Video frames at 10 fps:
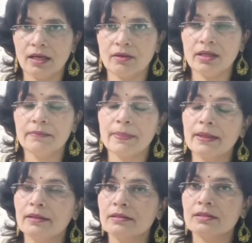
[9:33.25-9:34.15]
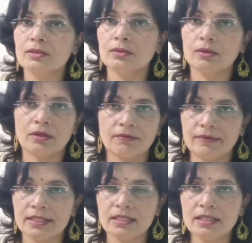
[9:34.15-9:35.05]
Okay, so a lot of
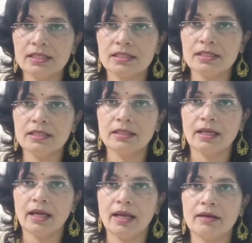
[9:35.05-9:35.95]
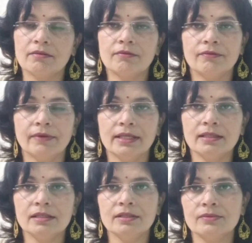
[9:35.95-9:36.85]
listening is needed and
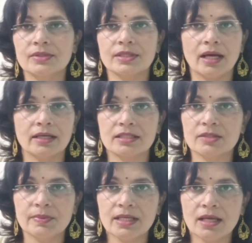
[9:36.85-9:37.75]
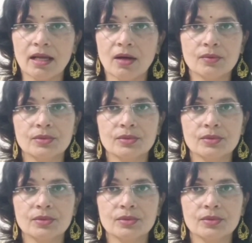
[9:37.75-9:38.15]
finally you start speaking out.